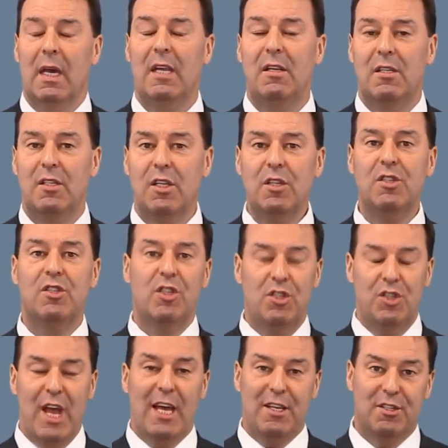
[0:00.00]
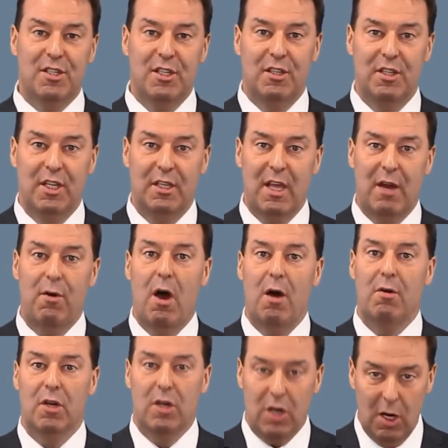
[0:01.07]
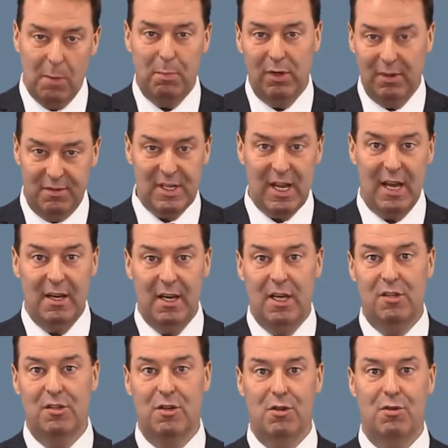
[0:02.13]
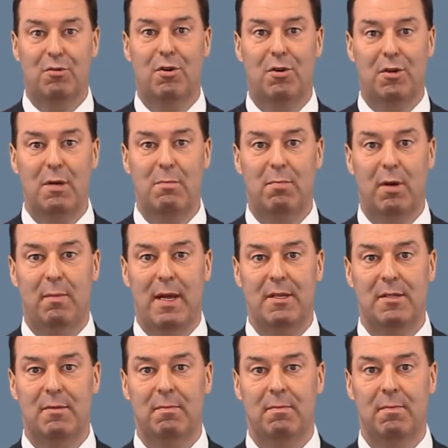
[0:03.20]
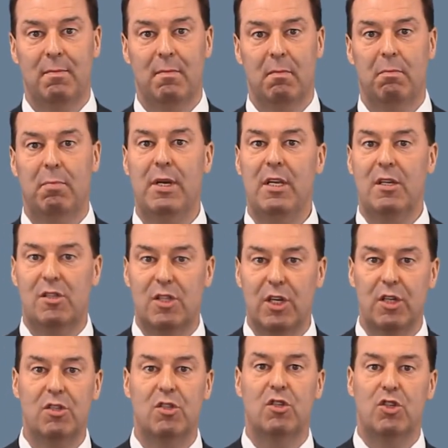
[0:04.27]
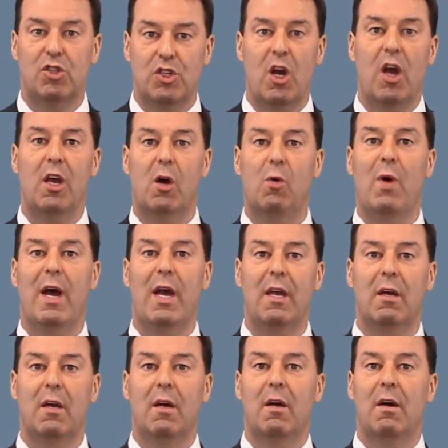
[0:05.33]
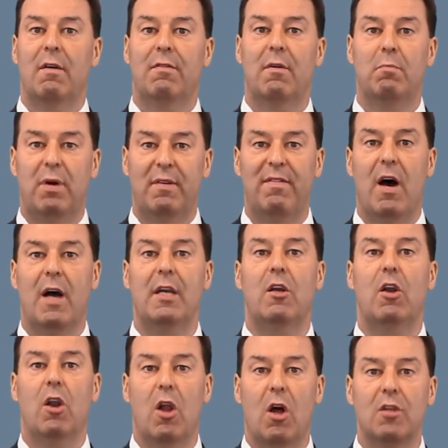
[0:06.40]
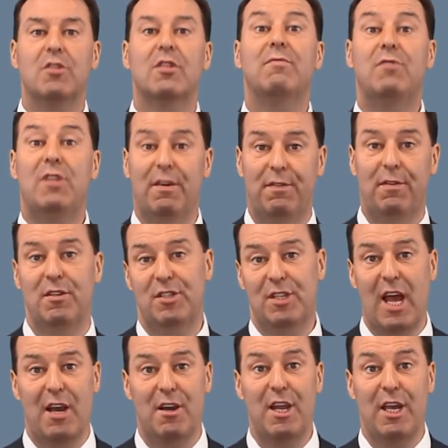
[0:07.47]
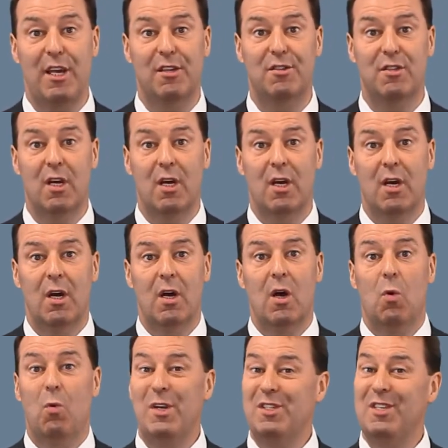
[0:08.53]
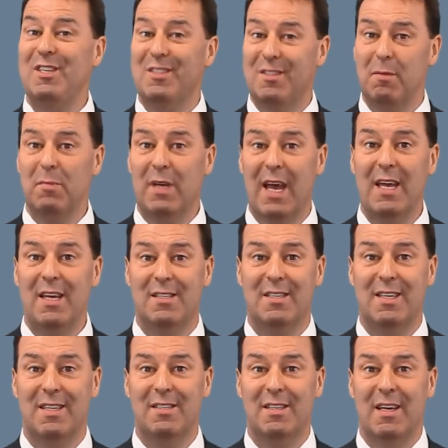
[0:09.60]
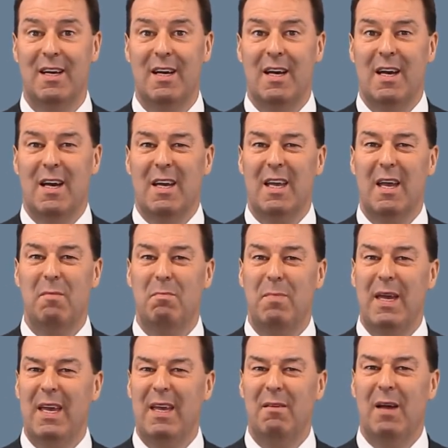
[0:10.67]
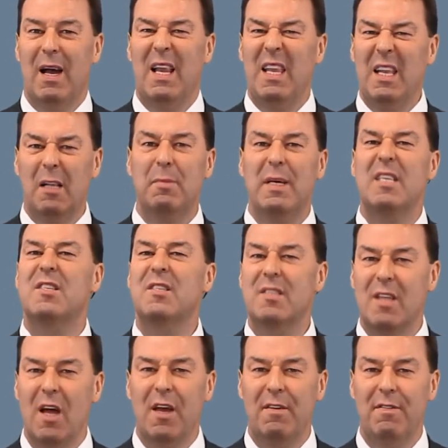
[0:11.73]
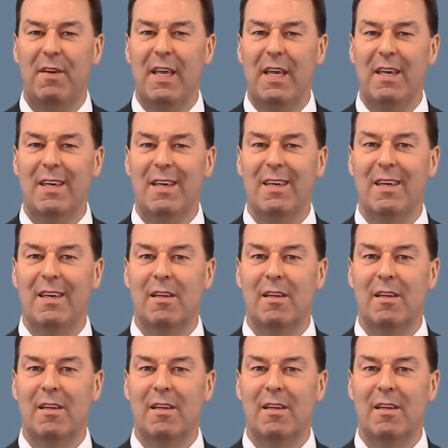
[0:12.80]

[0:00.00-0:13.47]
It does suggest that there are a couple of techniques that you could implement, but it does shy away from providing lots of different techniques, which in some cases can be a little bit stifling